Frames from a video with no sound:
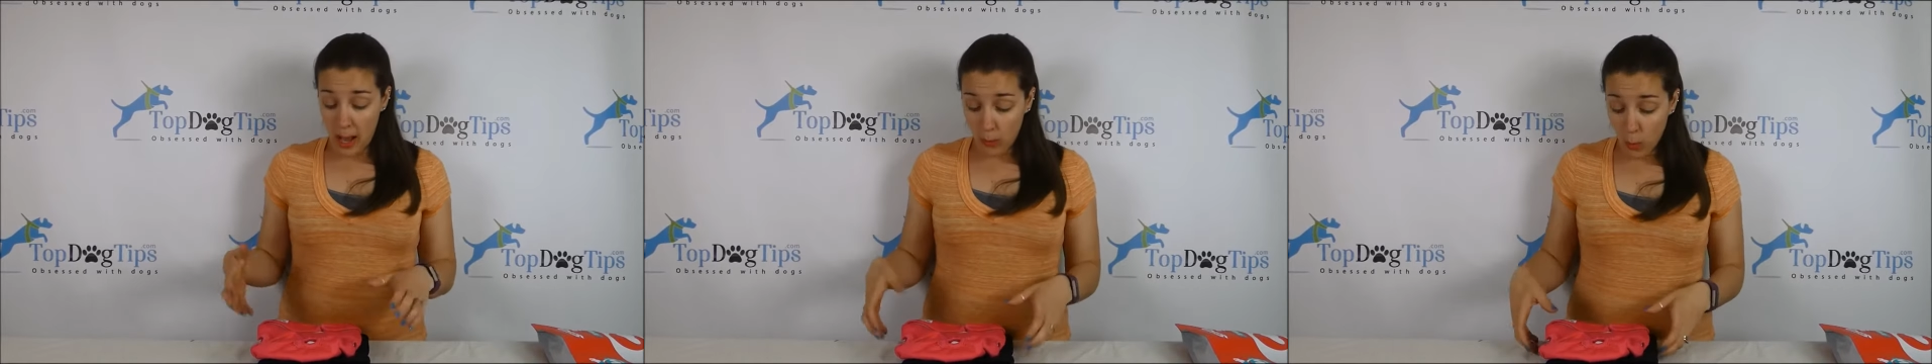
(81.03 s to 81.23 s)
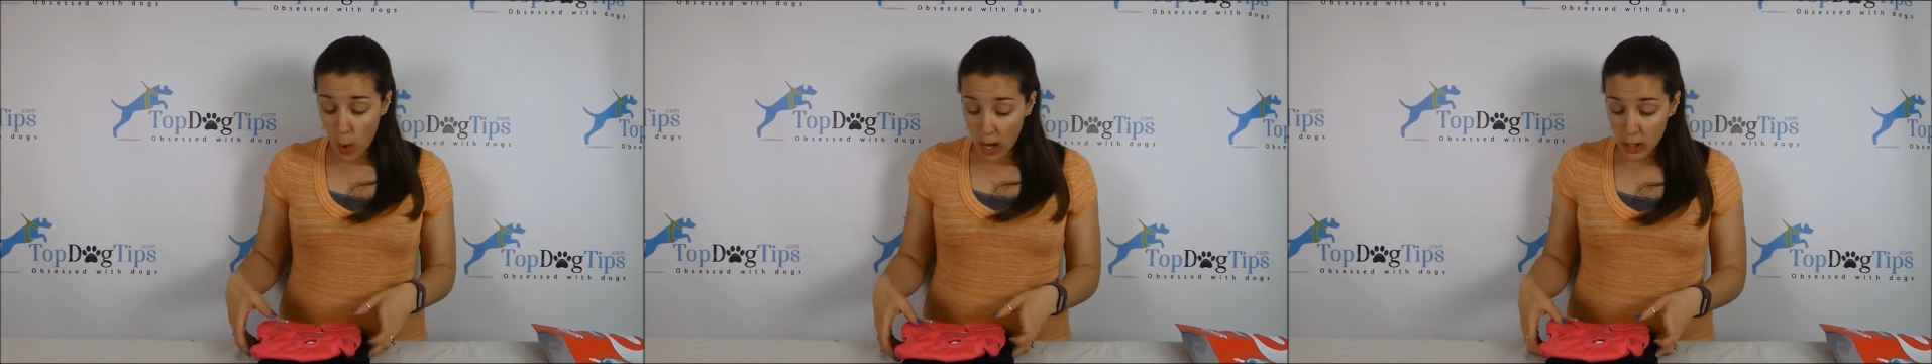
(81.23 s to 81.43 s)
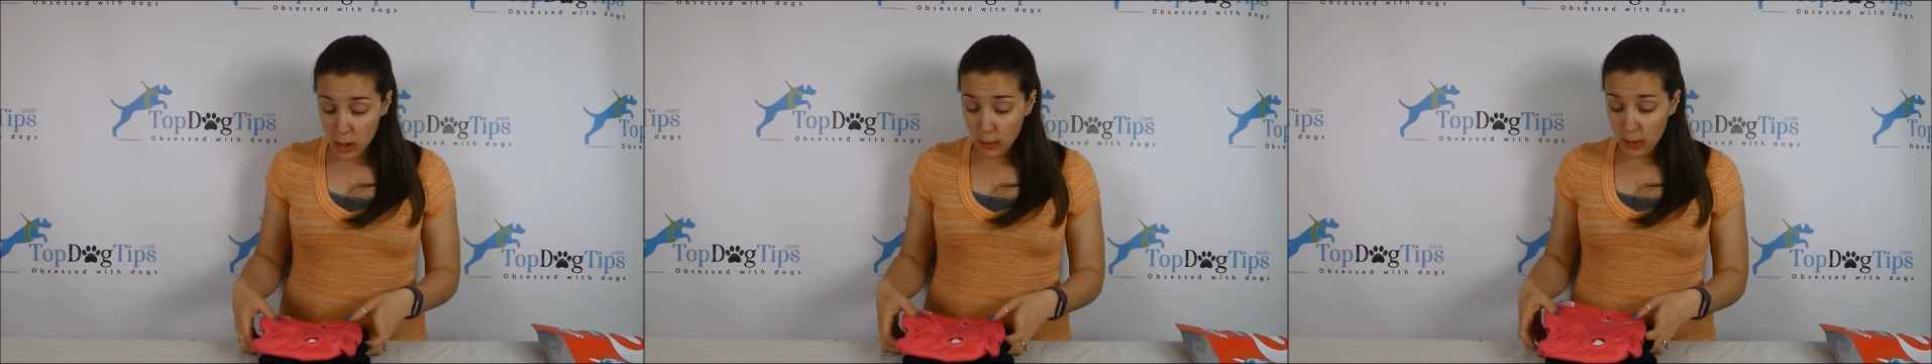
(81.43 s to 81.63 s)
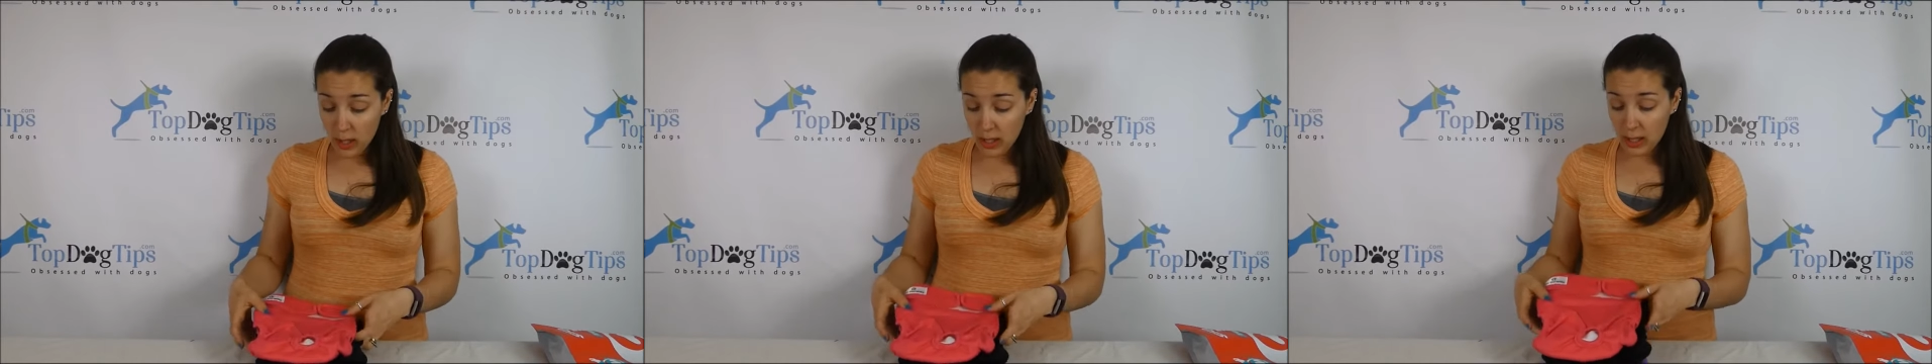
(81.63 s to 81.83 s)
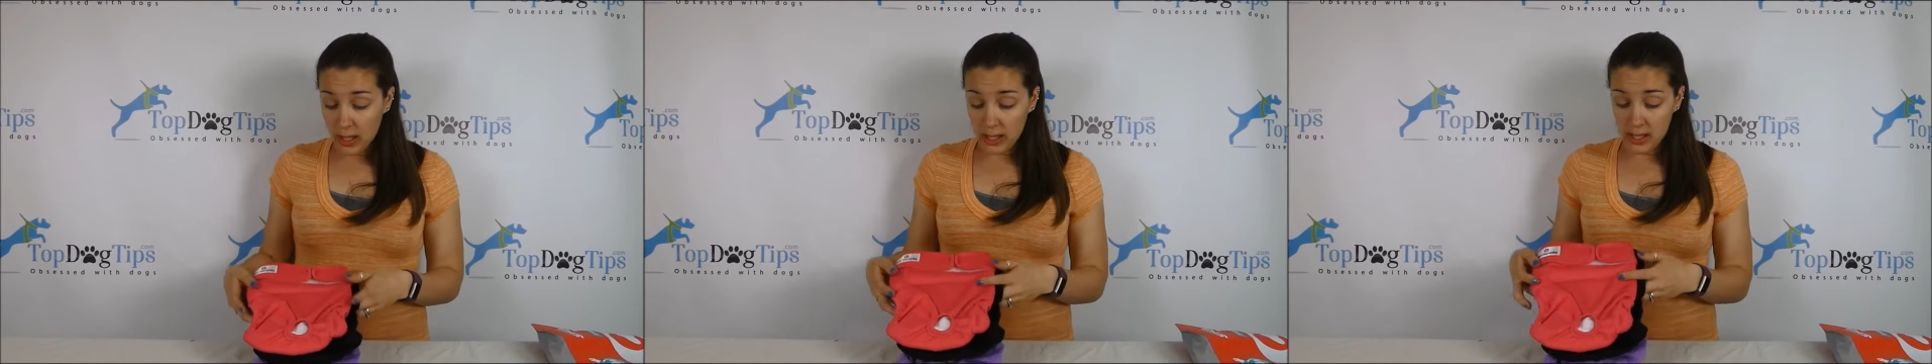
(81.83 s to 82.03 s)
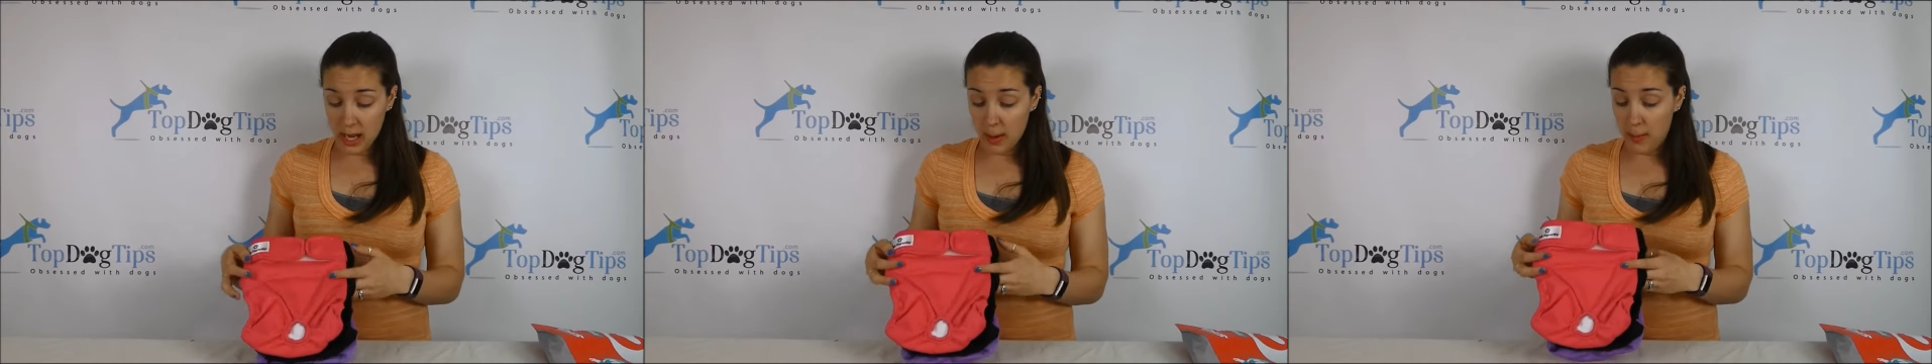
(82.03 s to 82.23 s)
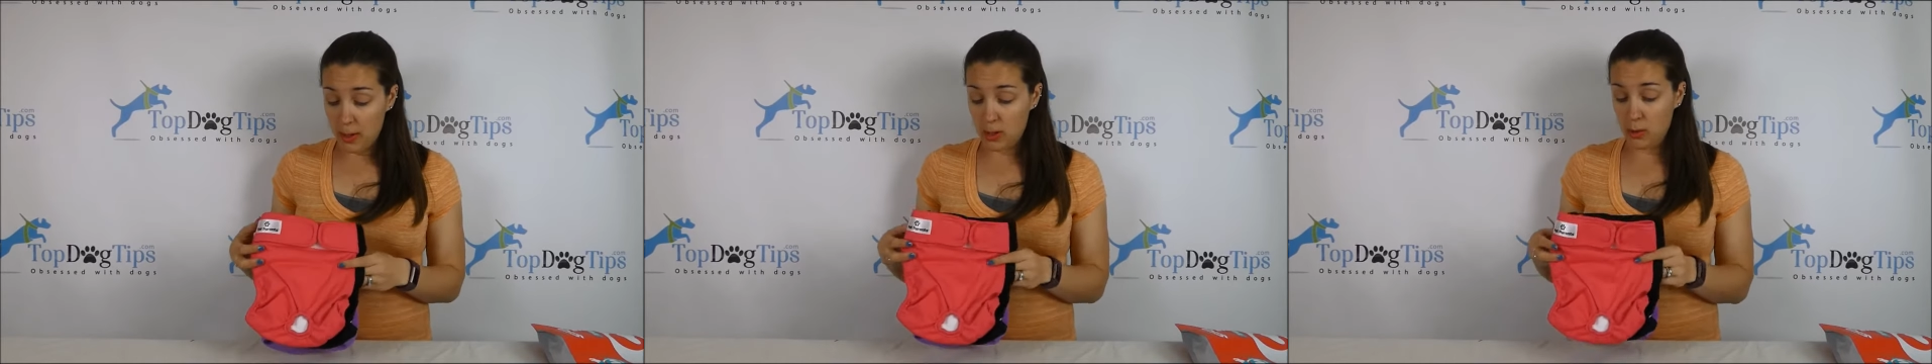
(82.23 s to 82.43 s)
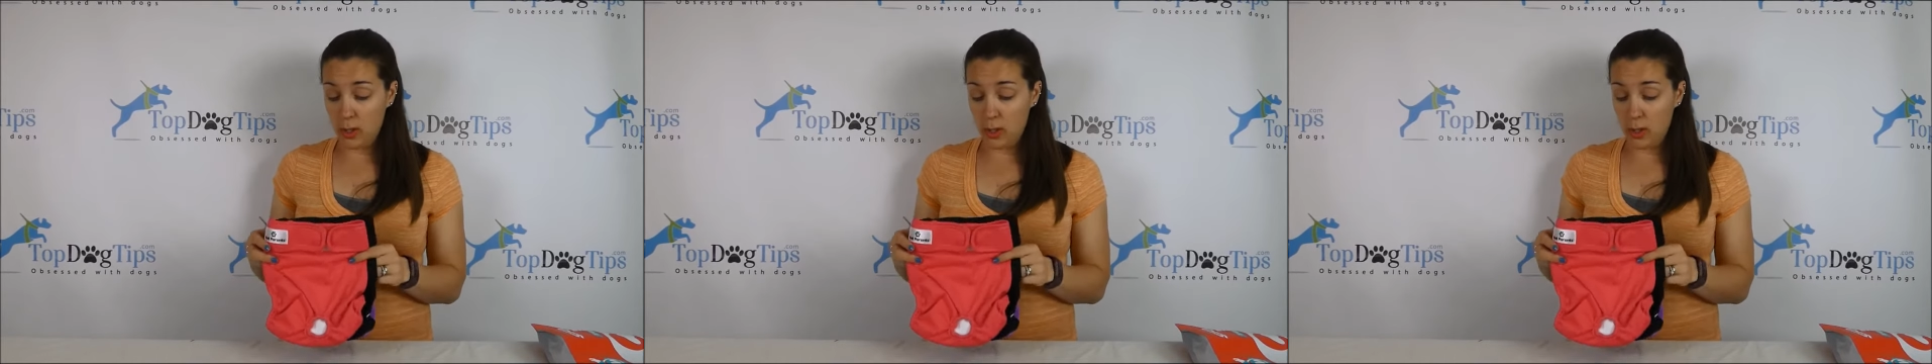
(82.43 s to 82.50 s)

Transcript: Washable diapers,